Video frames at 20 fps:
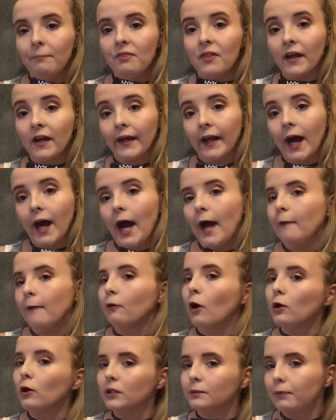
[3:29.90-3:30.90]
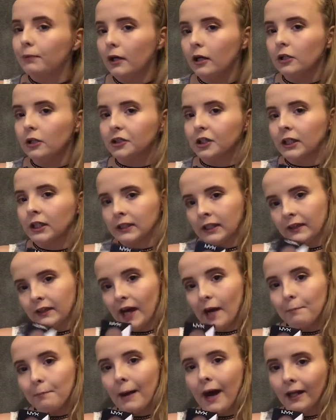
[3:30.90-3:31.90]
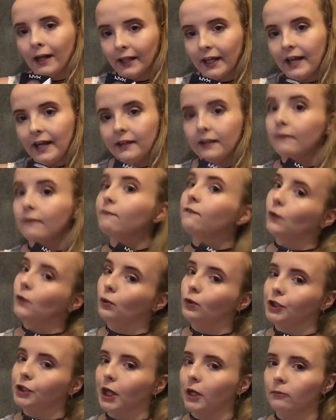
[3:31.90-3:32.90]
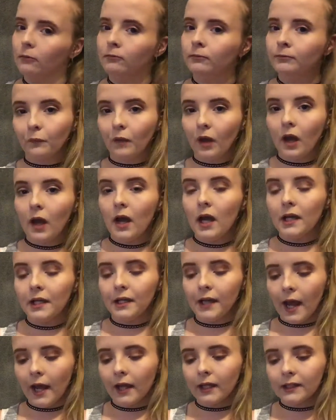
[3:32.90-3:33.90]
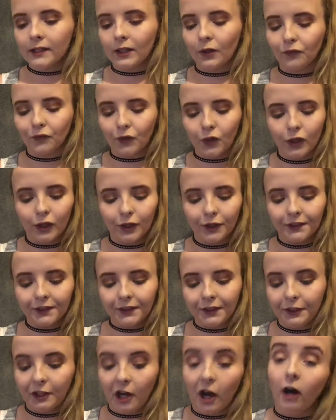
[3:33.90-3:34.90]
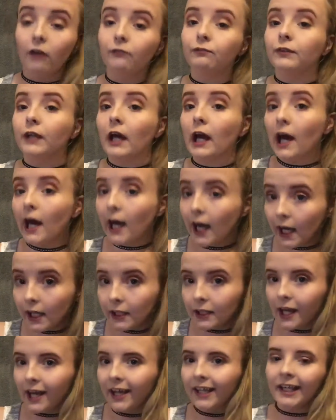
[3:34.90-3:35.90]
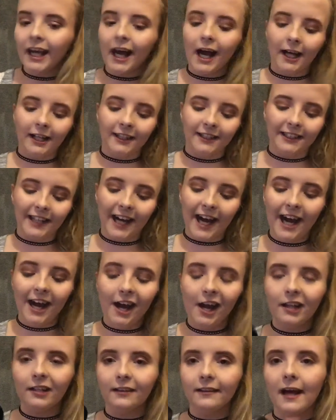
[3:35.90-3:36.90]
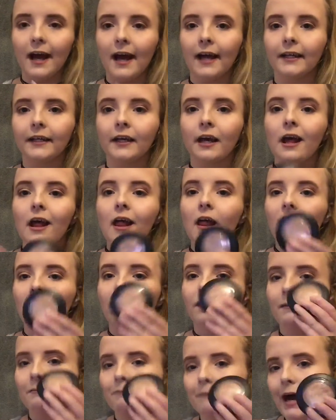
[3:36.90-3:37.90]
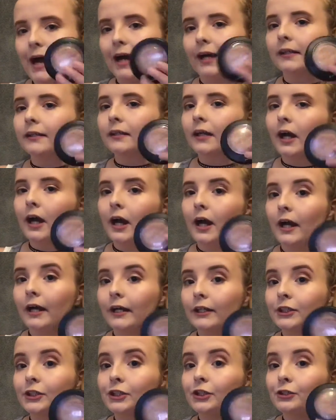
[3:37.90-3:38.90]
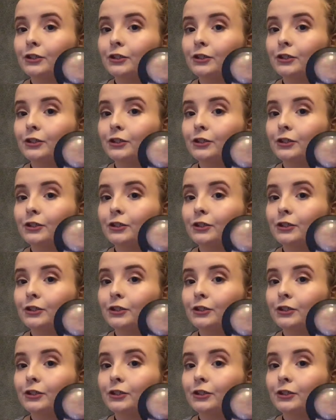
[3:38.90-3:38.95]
think I am going to purchase that palette in the future. Next, of course, you can't forget highlight, and I like the MAC the